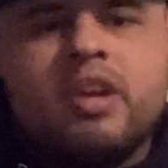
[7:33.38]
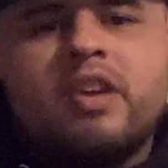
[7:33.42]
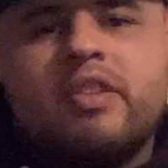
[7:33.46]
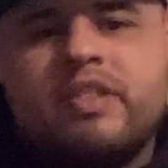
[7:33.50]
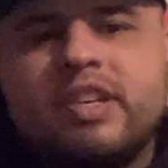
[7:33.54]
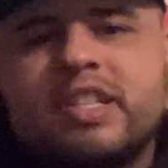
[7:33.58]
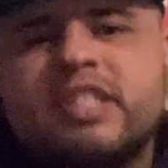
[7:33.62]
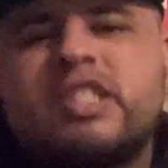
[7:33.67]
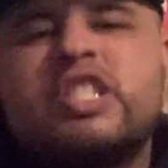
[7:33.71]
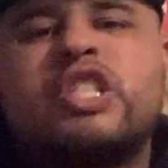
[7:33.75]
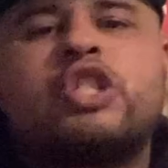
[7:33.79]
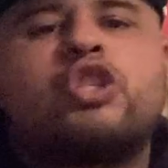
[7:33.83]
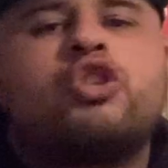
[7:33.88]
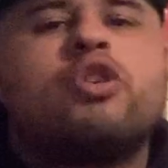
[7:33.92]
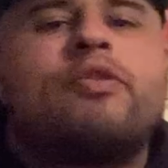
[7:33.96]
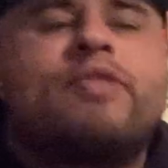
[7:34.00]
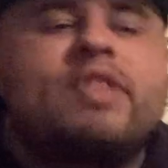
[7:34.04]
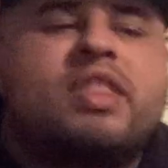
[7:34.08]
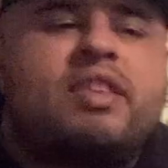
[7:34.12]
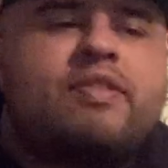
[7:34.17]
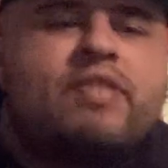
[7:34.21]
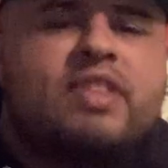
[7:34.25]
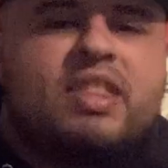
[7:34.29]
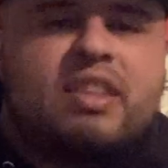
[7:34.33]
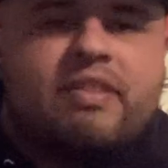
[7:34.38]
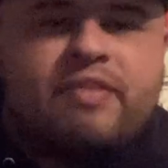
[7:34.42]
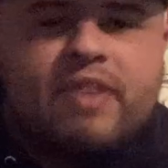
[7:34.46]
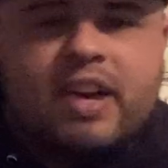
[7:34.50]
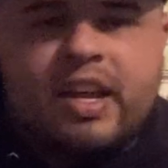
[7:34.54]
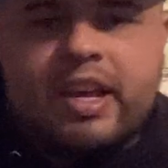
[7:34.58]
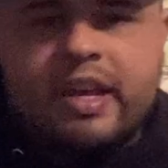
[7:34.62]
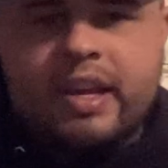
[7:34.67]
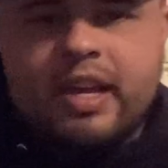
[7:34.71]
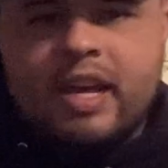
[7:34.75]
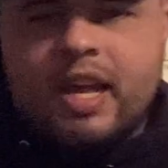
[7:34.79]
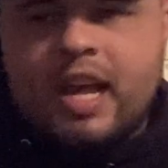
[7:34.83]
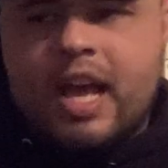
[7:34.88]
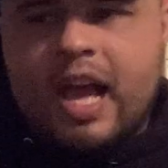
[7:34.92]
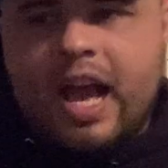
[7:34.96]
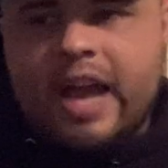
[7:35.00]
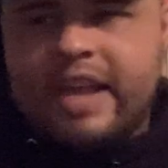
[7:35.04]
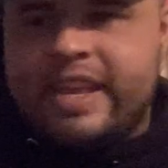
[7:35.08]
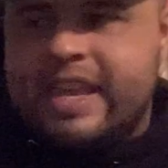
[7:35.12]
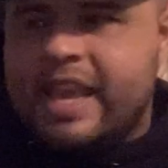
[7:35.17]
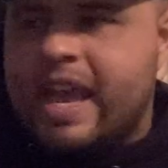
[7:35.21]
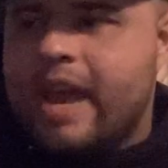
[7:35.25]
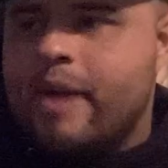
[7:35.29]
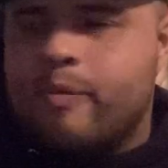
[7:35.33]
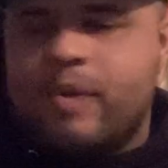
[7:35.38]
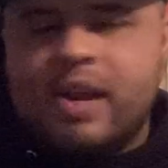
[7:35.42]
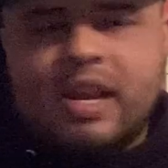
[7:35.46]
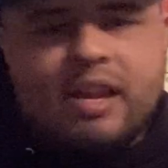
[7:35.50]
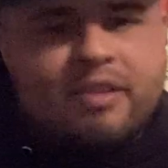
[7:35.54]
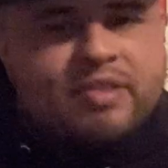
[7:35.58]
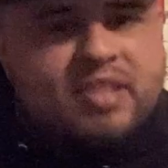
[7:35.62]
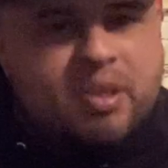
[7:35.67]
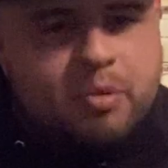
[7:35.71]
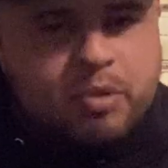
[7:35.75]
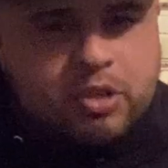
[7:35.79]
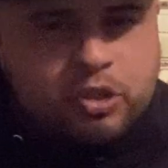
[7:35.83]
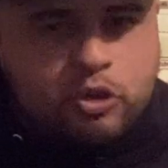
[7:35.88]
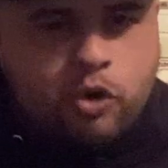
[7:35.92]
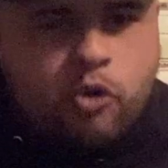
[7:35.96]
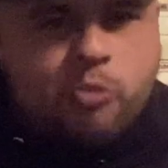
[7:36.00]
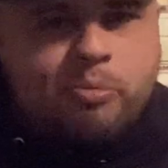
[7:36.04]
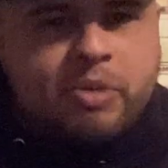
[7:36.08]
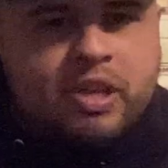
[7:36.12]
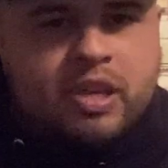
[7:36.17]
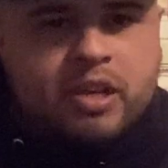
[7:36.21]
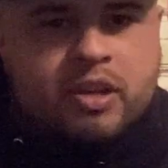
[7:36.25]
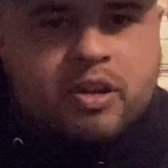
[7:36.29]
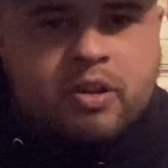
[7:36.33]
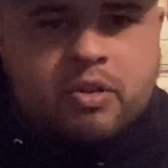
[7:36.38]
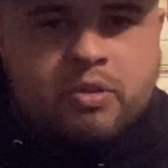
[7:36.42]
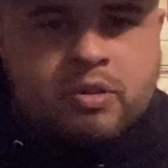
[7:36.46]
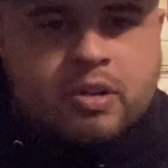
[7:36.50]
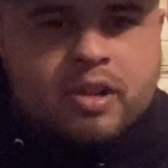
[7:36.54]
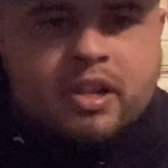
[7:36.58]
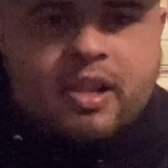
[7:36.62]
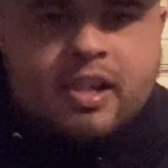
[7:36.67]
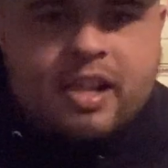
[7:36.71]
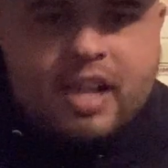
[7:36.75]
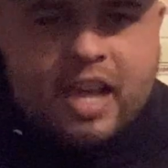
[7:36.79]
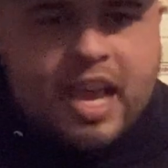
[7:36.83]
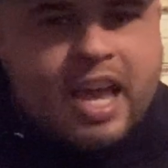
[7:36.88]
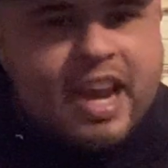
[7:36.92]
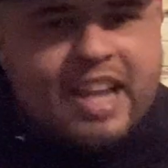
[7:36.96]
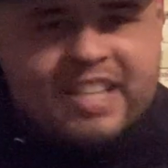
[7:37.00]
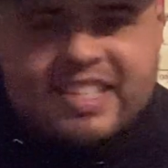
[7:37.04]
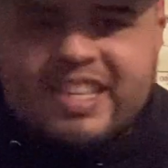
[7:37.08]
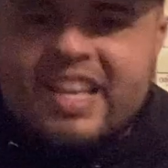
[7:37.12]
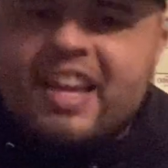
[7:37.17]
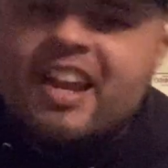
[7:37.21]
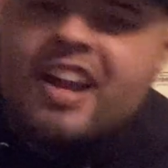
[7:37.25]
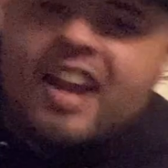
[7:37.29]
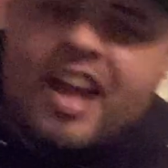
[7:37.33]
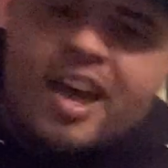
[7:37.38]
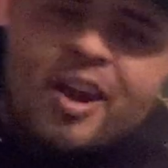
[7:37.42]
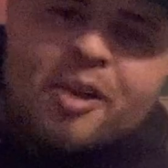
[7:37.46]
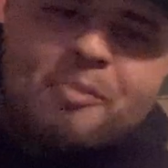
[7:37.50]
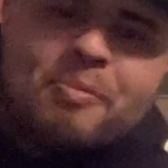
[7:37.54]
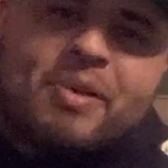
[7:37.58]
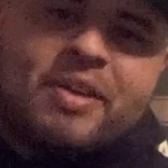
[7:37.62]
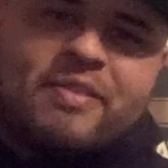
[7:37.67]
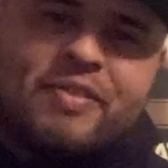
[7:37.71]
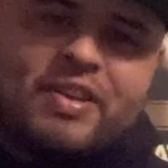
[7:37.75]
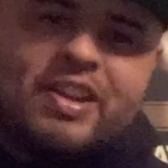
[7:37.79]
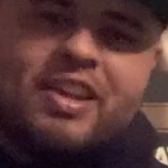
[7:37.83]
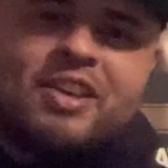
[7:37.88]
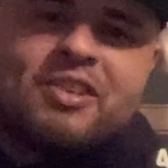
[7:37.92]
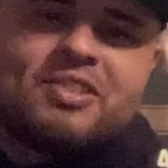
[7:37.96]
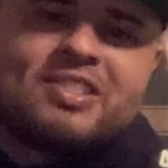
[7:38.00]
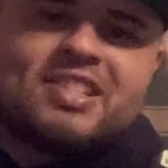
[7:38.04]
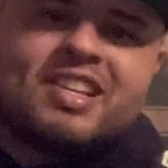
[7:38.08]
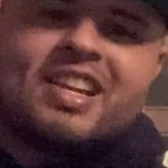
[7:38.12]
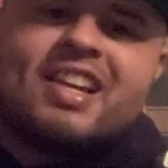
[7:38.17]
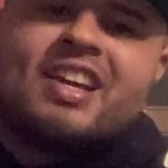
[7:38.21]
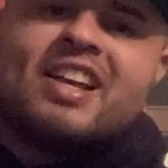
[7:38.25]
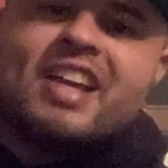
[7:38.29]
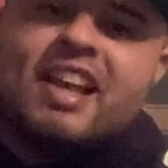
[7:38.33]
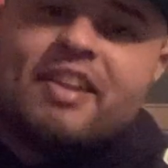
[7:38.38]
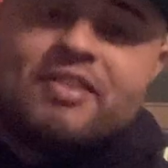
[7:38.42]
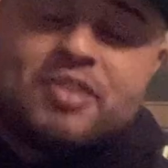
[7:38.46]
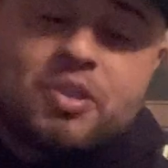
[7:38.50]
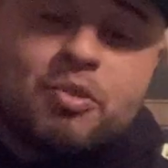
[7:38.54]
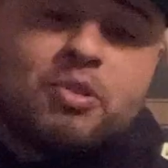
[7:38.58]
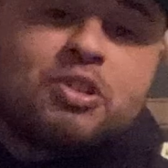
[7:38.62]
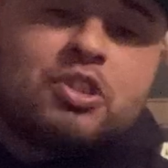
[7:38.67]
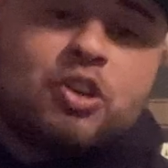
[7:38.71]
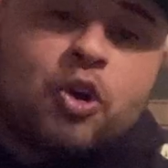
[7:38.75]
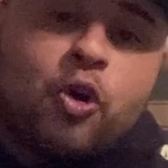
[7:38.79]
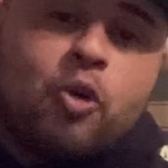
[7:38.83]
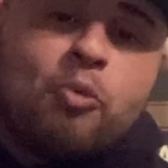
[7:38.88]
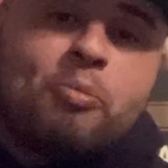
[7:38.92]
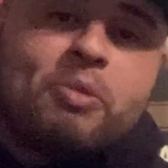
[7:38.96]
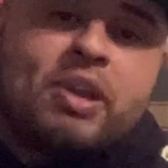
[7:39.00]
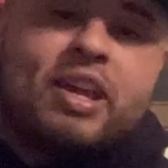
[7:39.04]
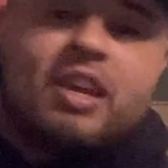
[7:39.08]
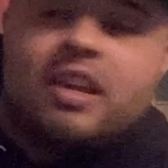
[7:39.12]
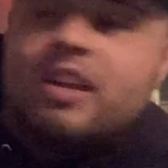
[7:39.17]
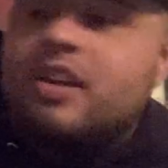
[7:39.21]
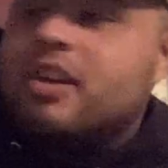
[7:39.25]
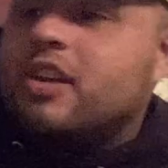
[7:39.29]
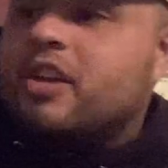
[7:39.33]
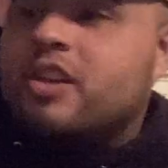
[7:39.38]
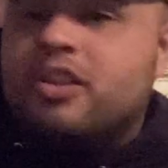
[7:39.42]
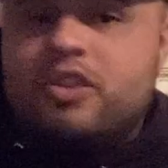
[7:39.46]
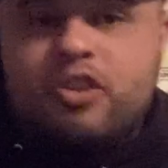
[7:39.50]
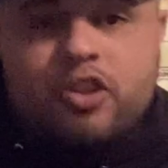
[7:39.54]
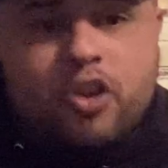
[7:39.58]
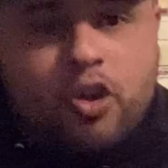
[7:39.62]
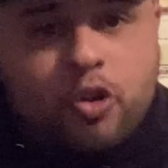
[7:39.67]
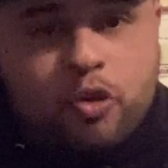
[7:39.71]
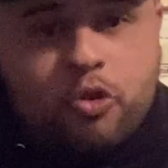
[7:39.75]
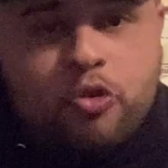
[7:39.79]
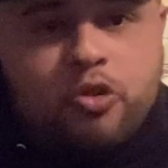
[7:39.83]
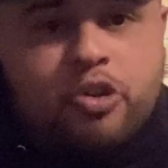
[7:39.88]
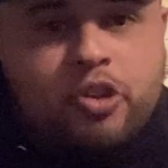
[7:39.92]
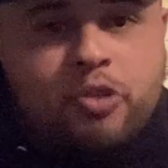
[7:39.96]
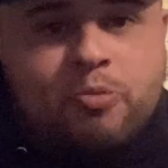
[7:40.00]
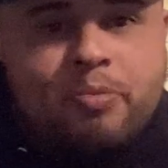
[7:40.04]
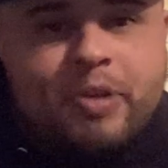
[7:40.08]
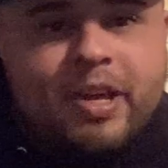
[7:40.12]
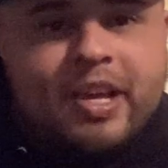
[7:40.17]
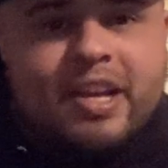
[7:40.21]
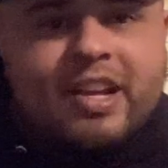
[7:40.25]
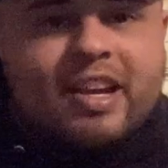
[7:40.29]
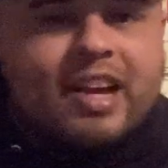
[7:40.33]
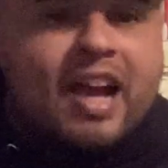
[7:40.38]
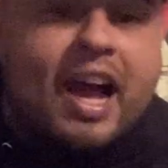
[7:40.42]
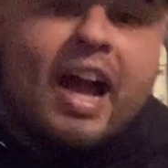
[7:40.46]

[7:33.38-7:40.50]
This is a true 50-50 fight. I can't really, if someone told me, you know, and I say that a lot on my videos, if someone told me, you know, who do you pick?